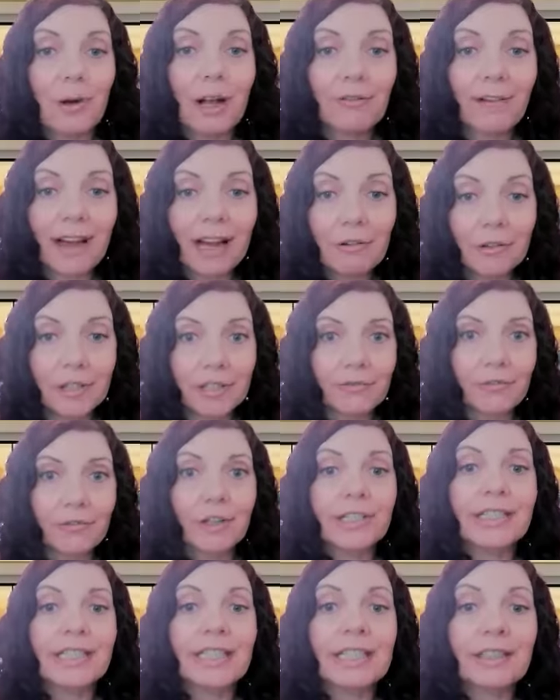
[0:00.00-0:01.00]
to 12 hours
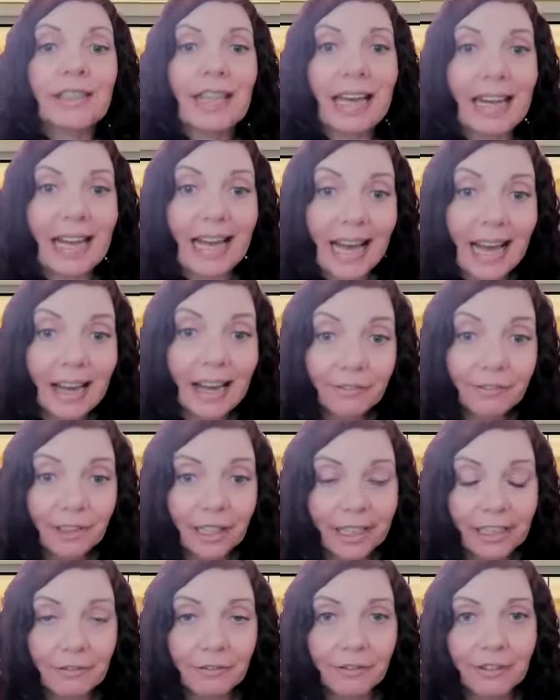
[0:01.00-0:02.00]
for it to hit that half
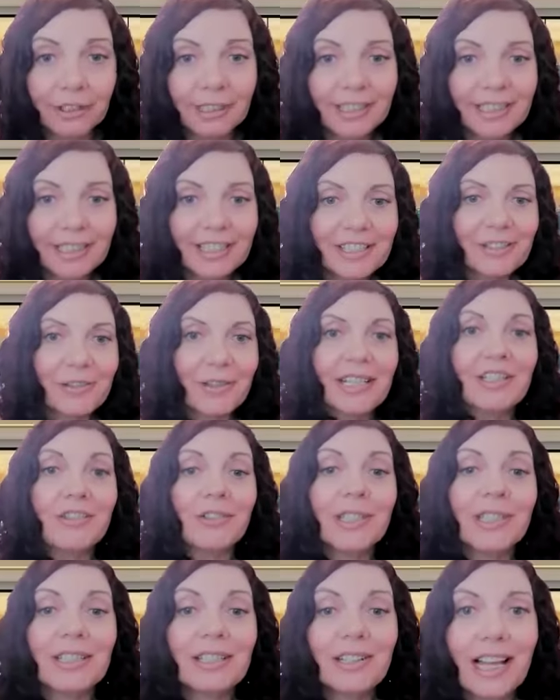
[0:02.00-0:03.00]
life. So then
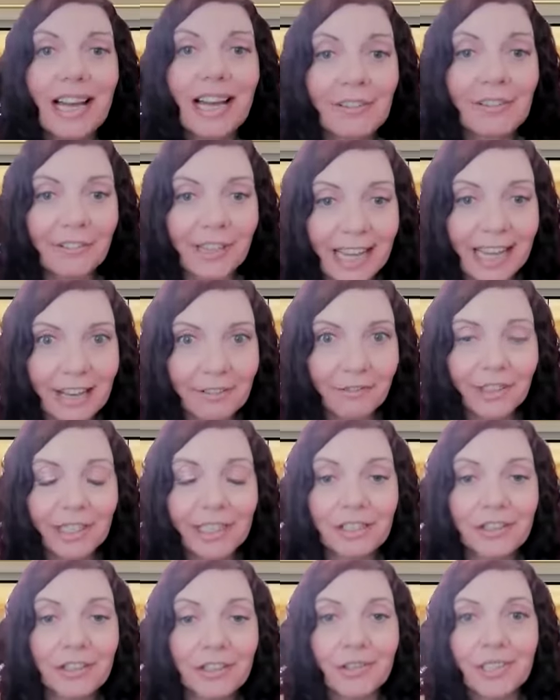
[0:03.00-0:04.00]
you still have
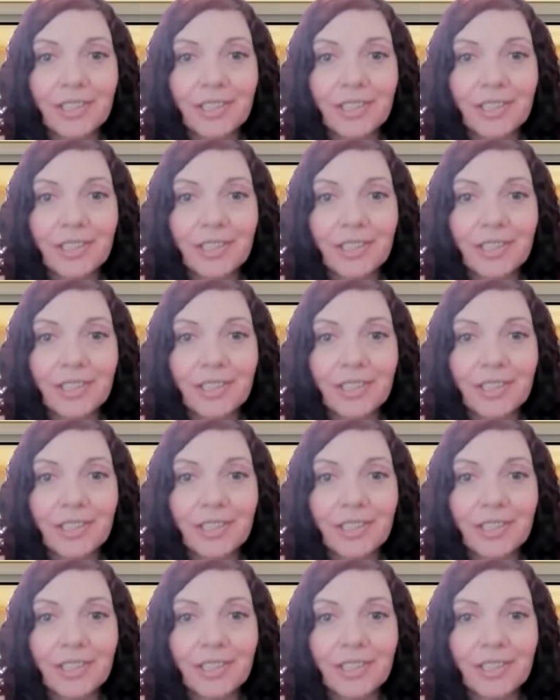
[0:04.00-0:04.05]
caffeine